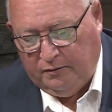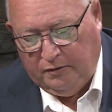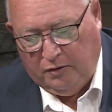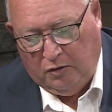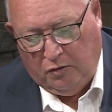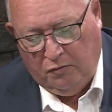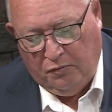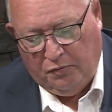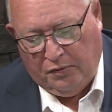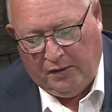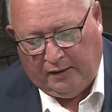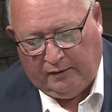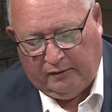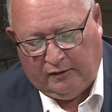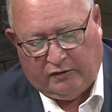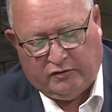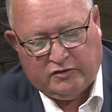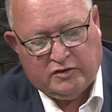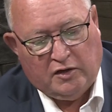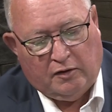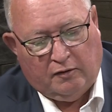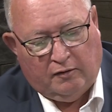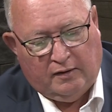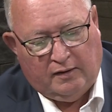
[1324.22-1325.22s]
new thing this
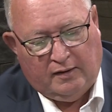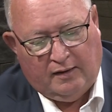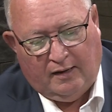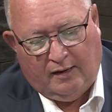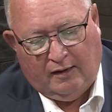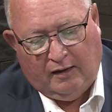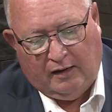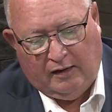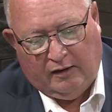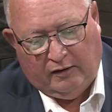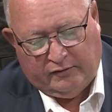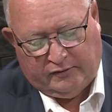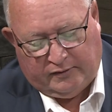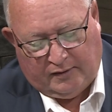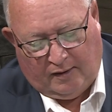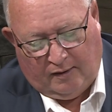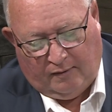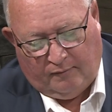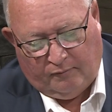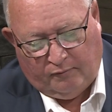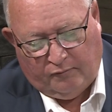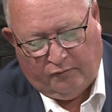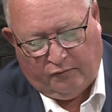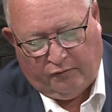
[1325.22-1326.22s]
year is
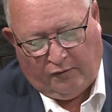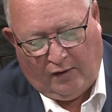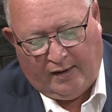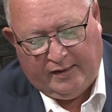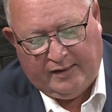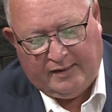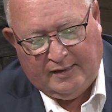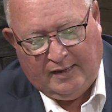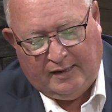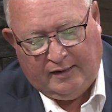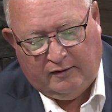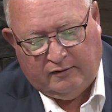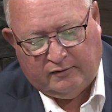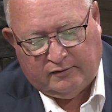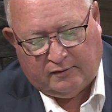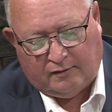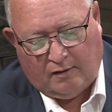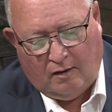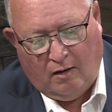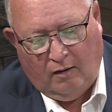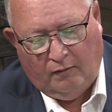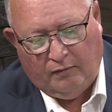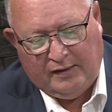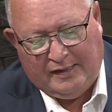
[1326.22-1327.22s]
Friday night. It's
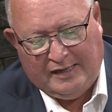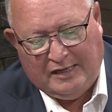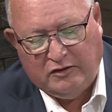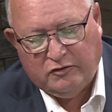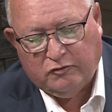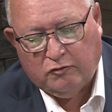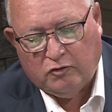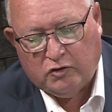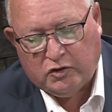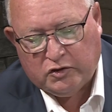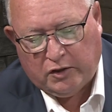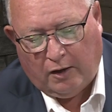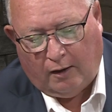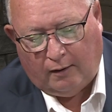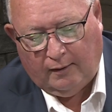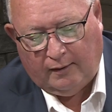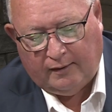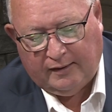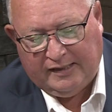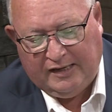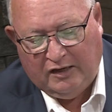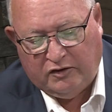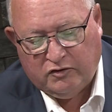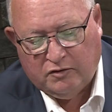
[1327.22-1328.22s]
called the Eastern
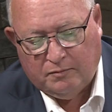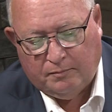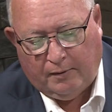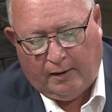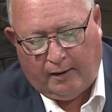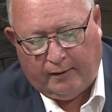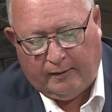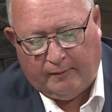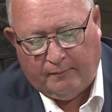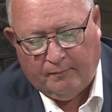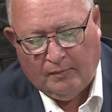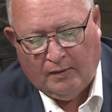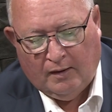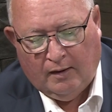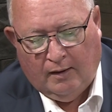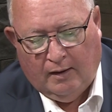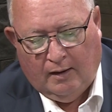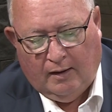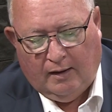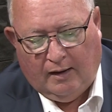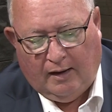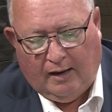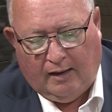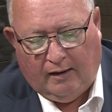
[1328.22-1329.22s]
Charlotte Kitchen Party,
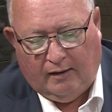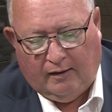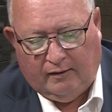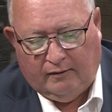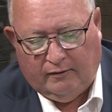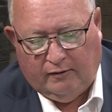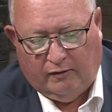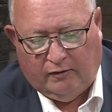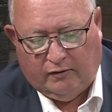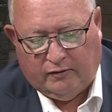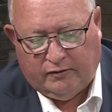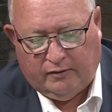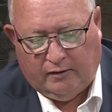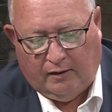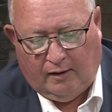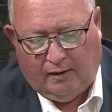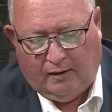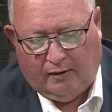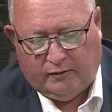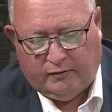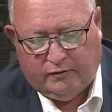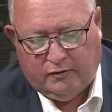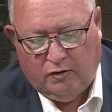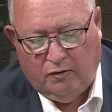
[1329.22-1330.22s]
and there's
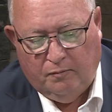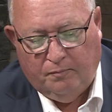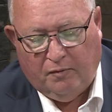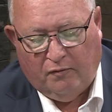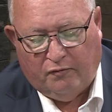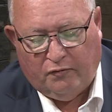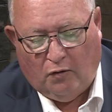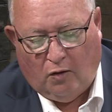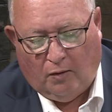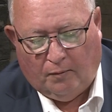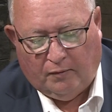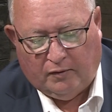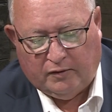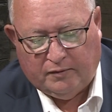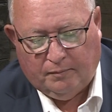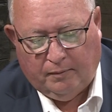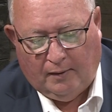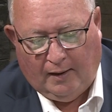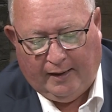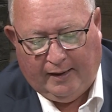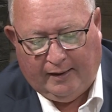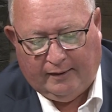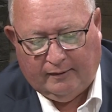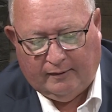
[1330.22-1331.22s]
2 performers
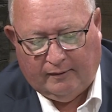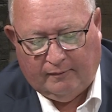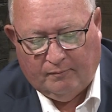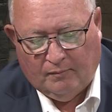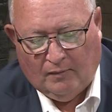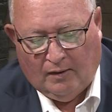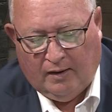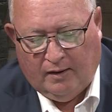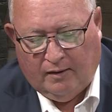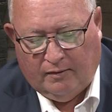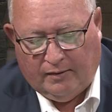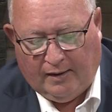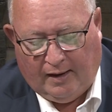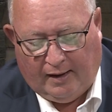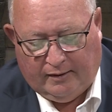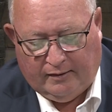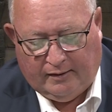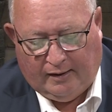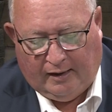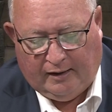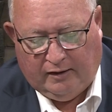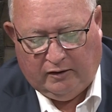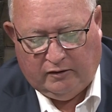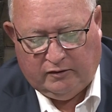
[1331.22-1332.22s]
playing that
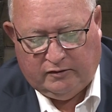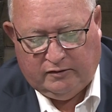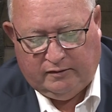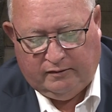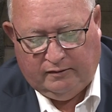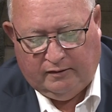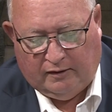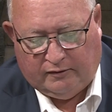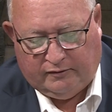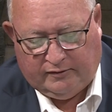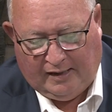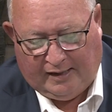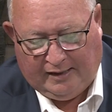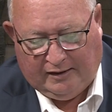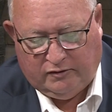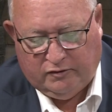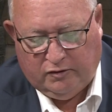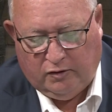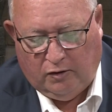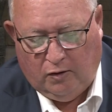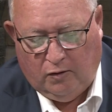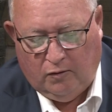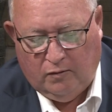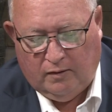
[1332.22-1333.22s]
night. The Take
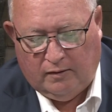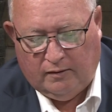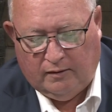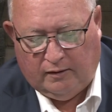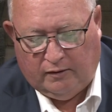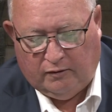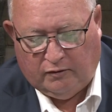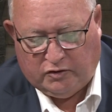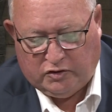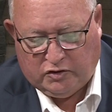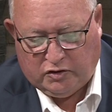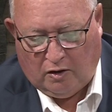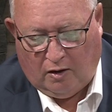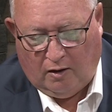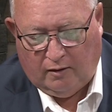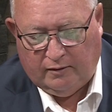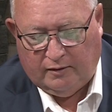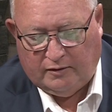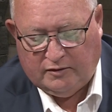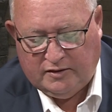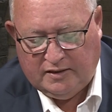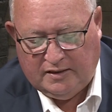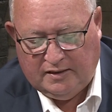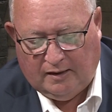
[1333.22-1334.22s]
Two, and then there's Sean
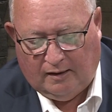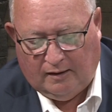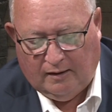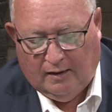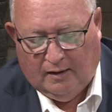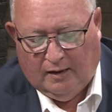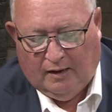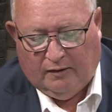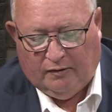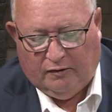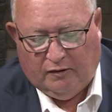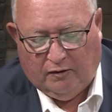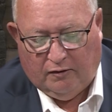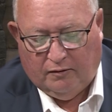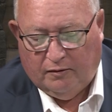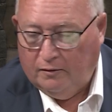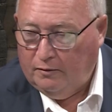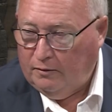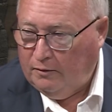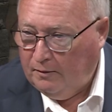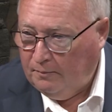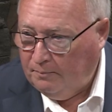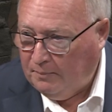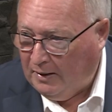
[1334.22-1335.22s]
and Tina.
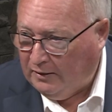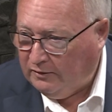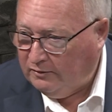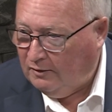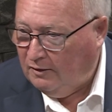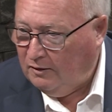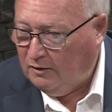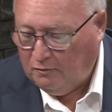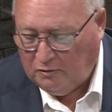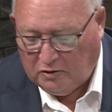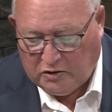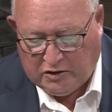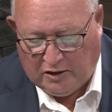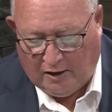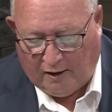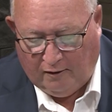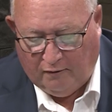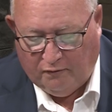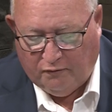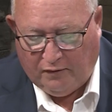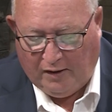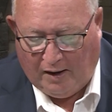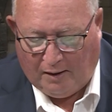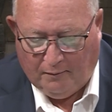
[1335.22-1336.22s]
They're basically the
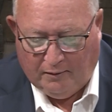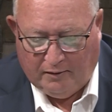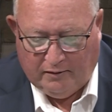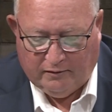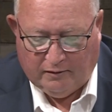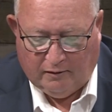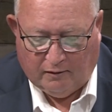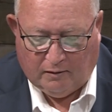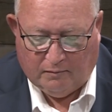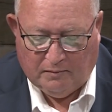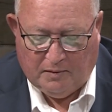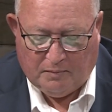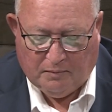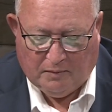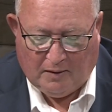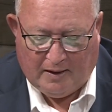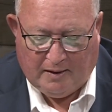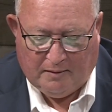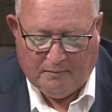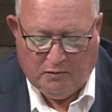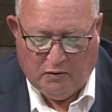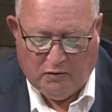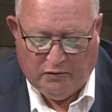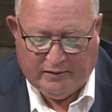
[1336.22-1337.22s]
Richard families, and they're going to be
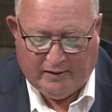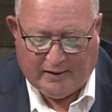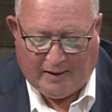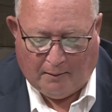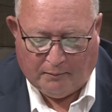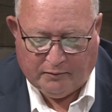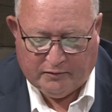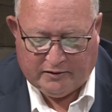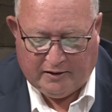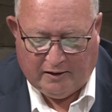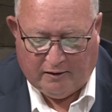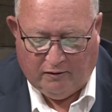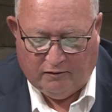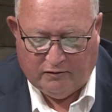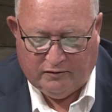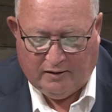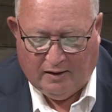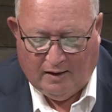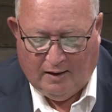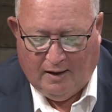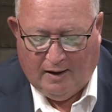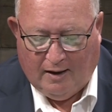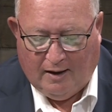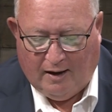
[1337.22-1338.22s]
playing music upstairs
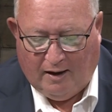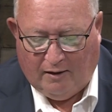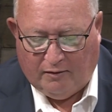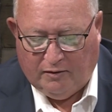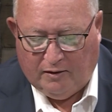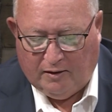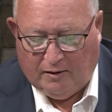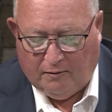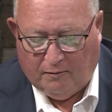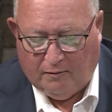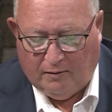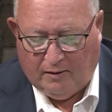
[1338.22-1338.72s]
at the